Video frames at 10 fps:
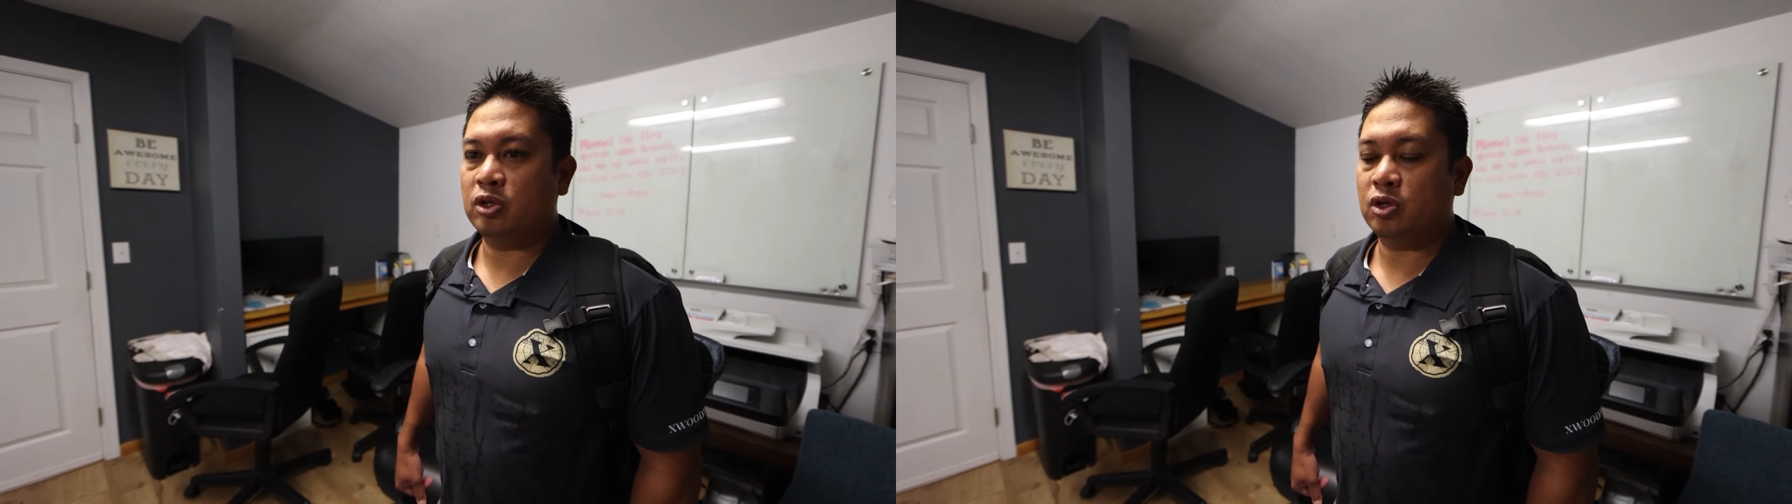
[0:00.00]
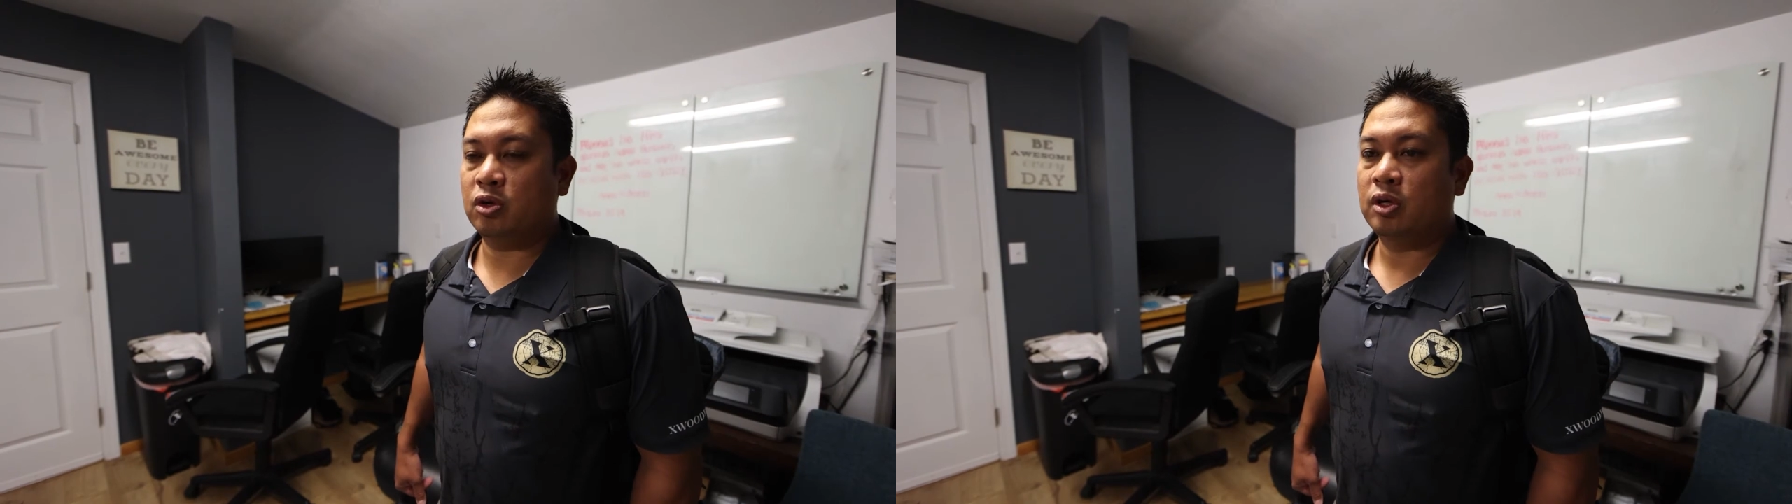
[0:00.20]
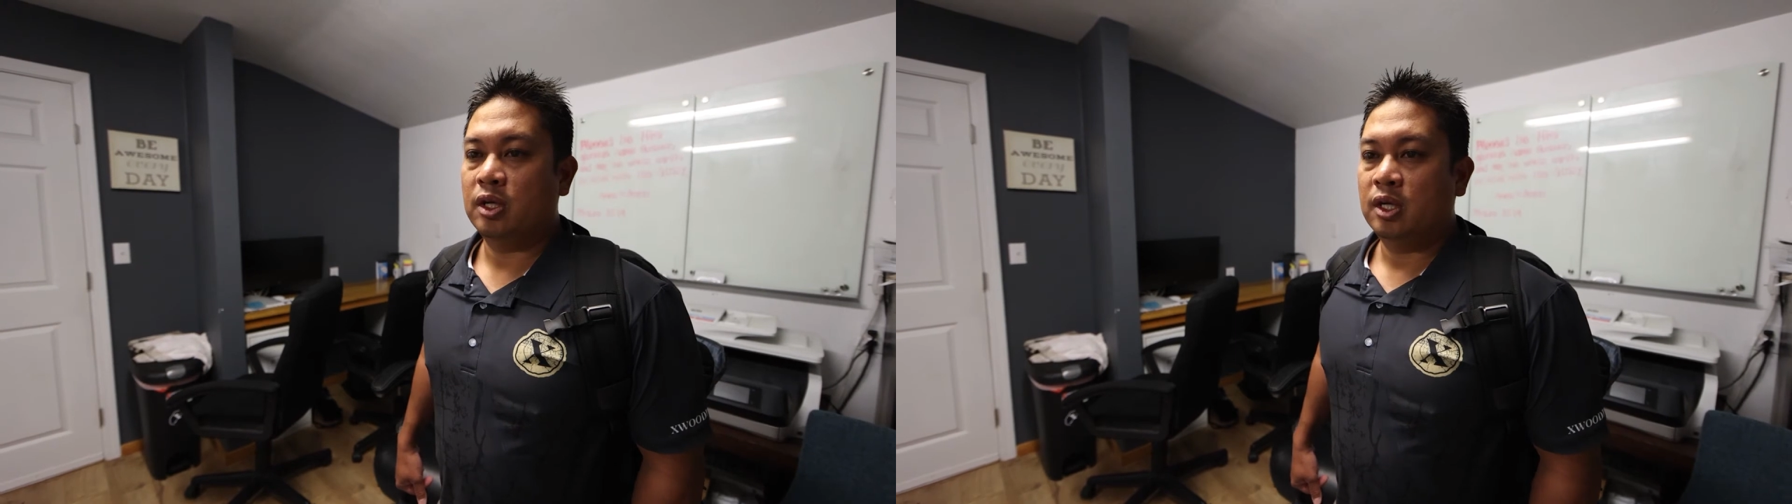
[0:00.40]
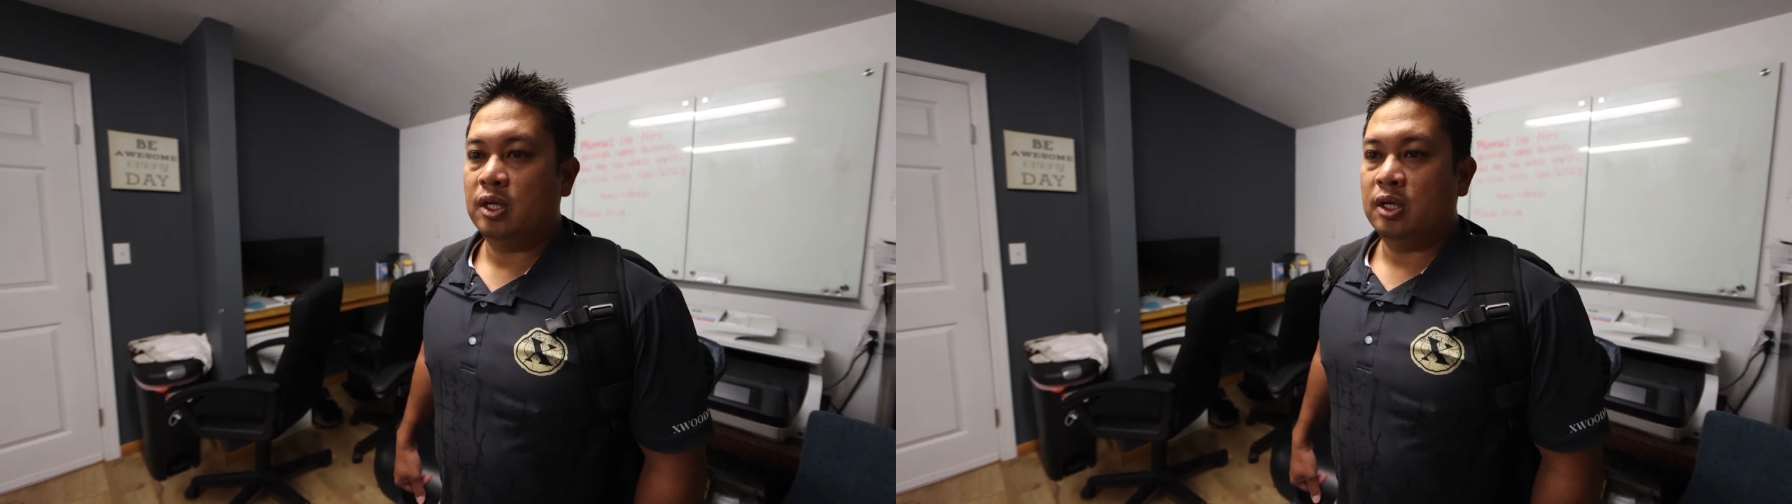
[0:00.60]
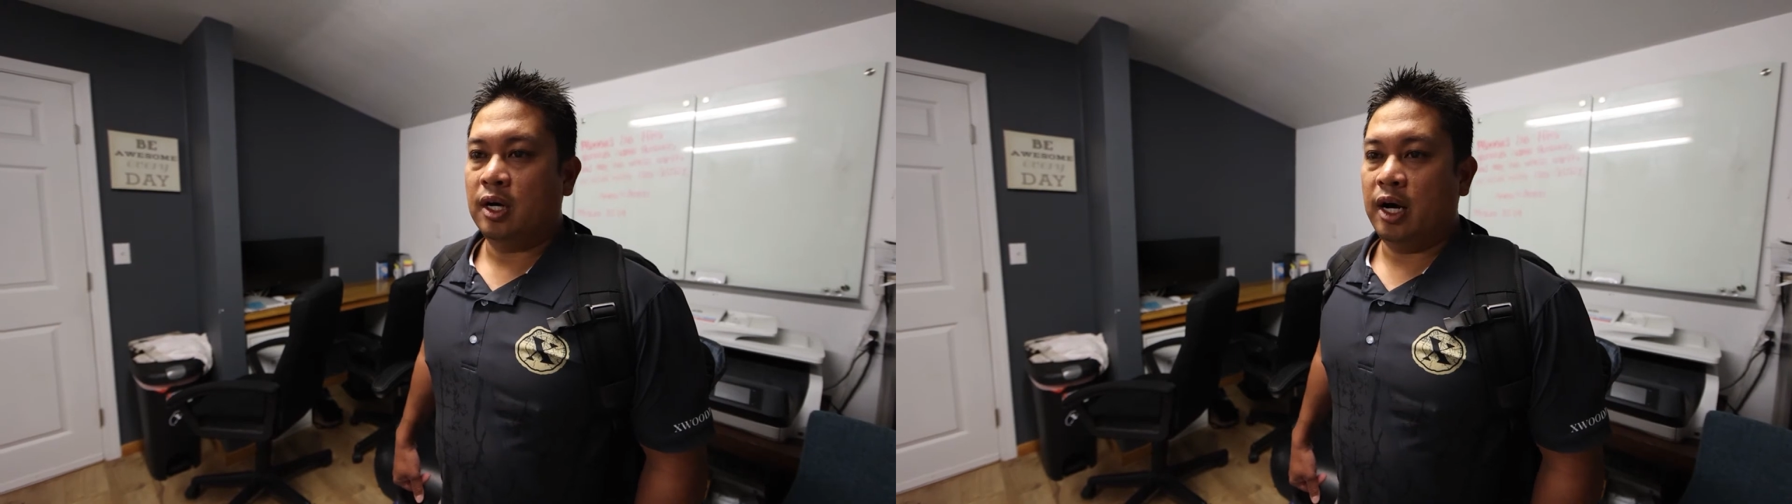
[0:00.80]
So,
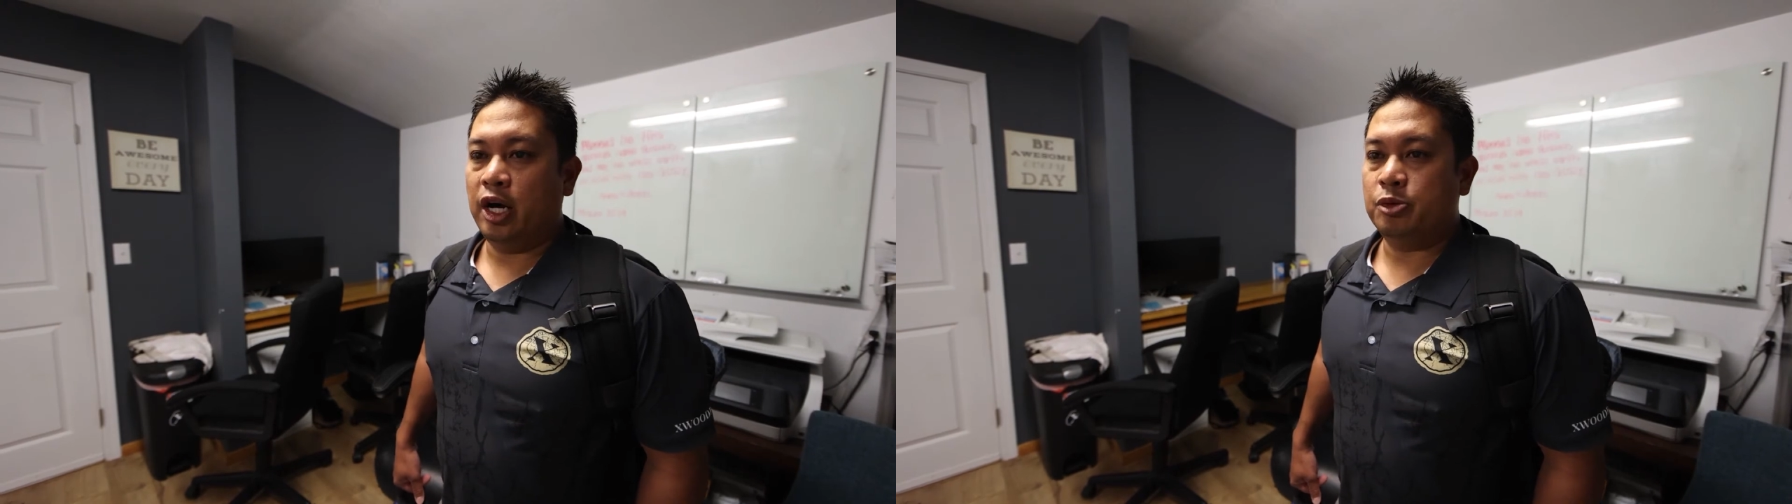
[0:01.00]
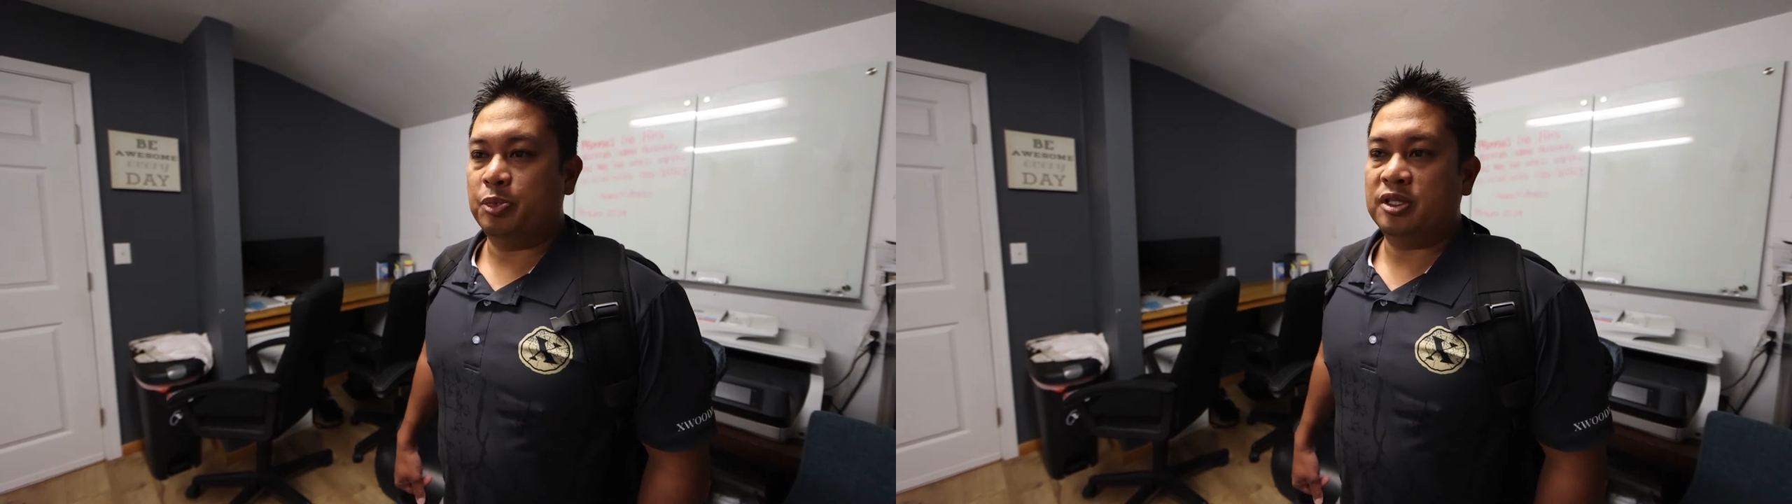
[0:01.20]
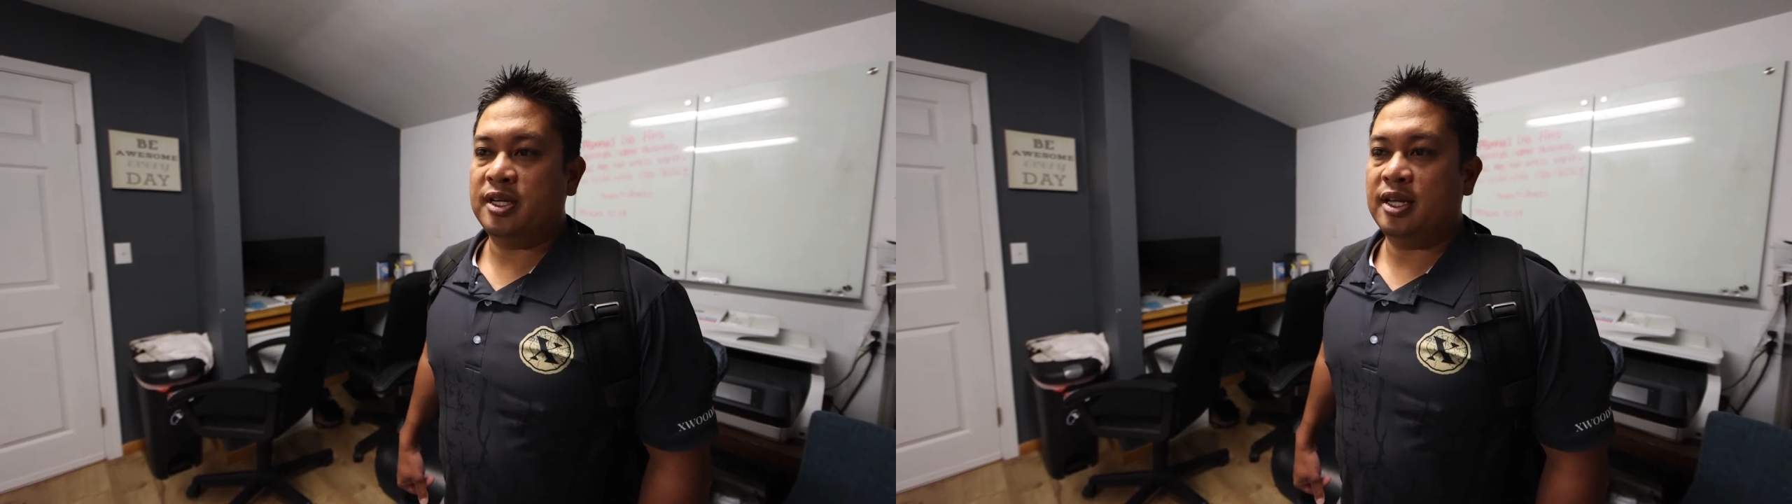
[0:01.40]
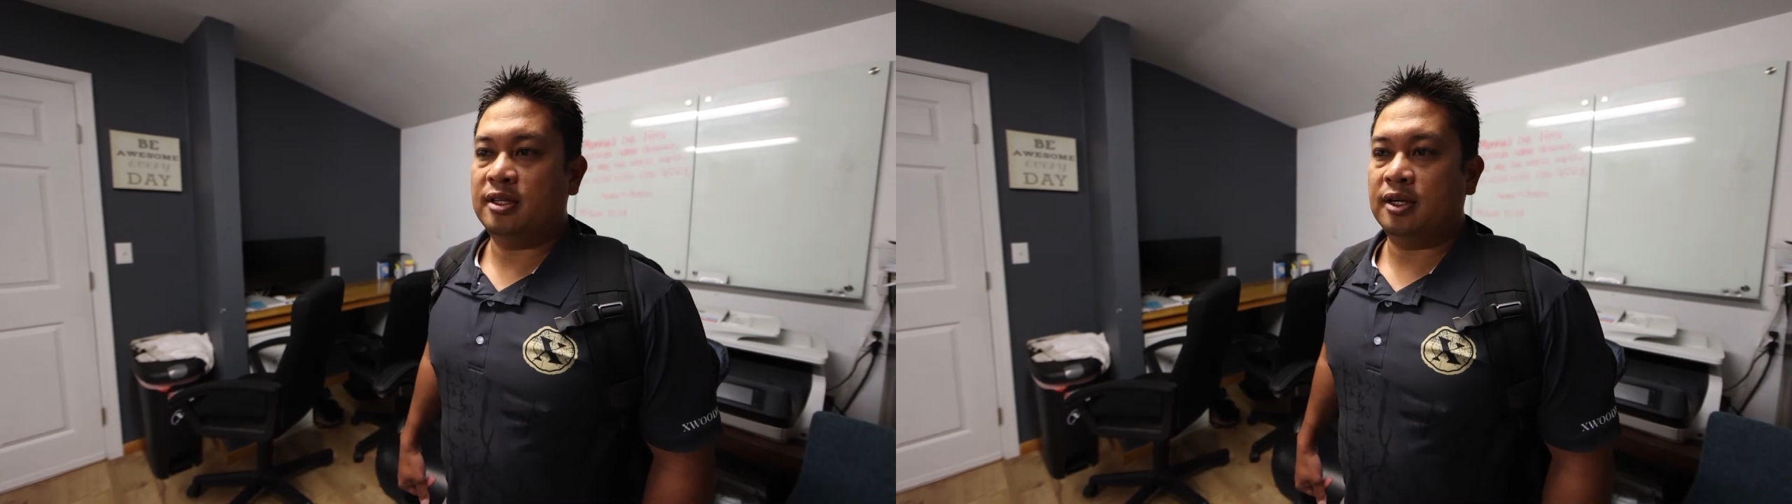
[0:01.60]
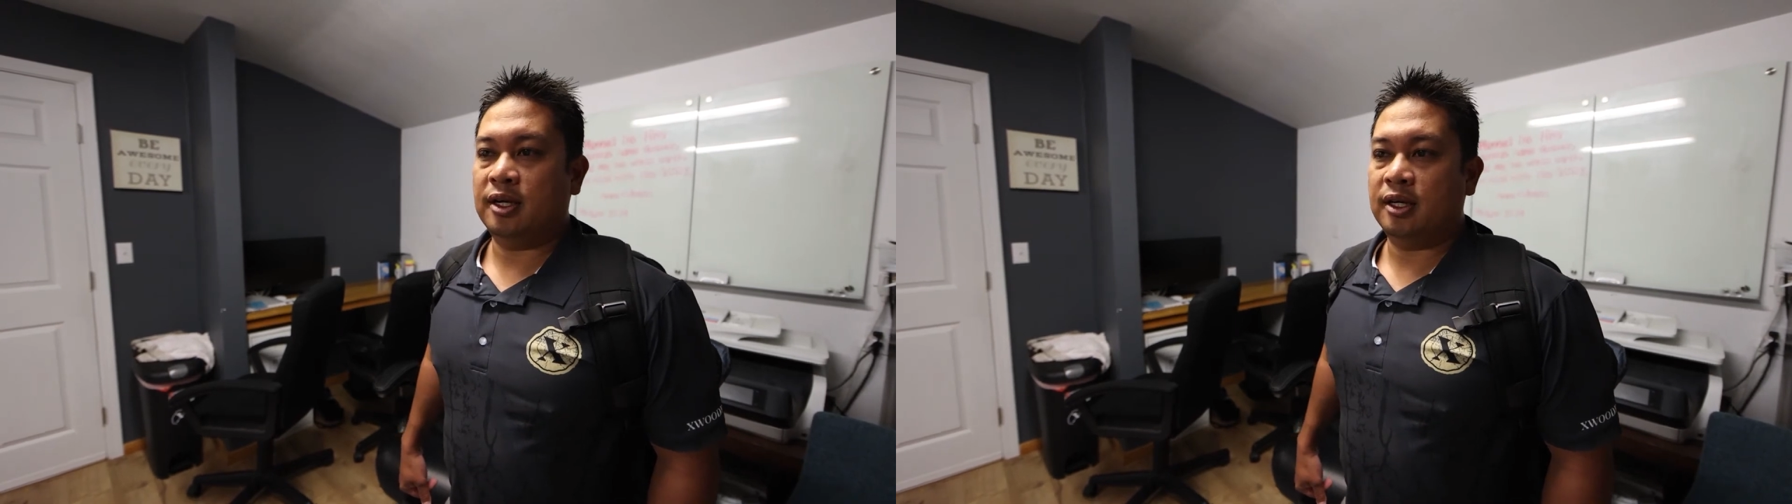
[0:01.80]

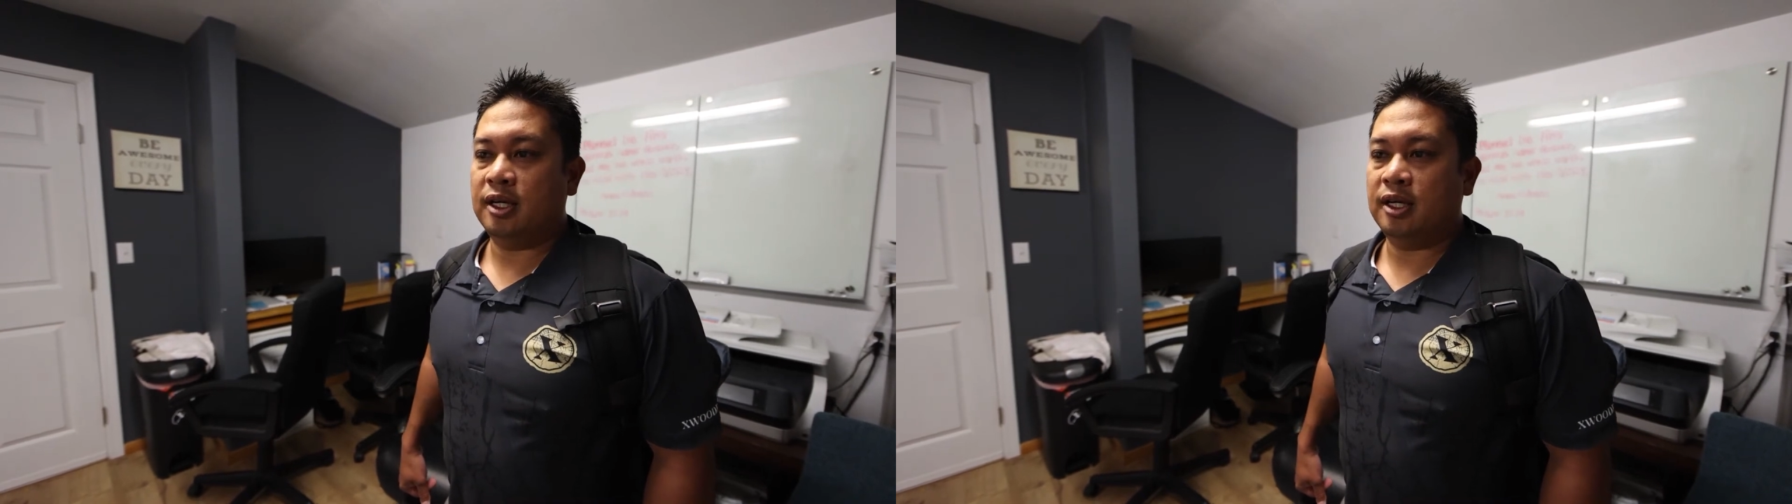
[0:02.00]
100% uh,